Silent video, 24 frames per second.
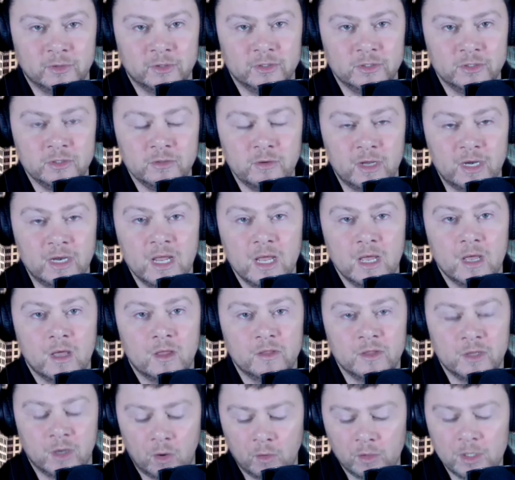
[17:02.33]
to do it.
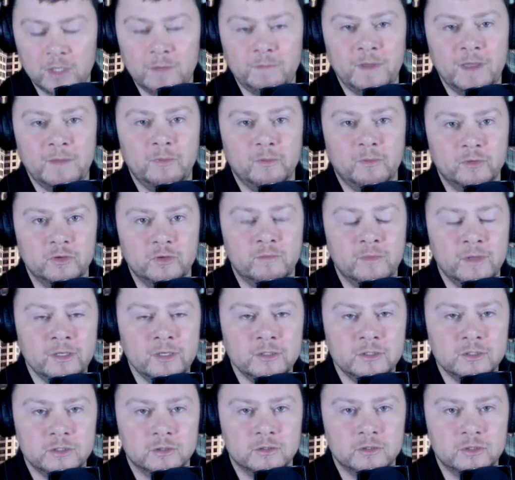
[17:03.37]
The only people you
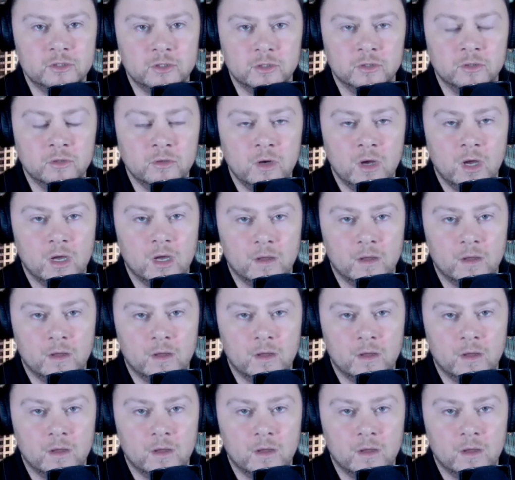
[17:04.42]
minister to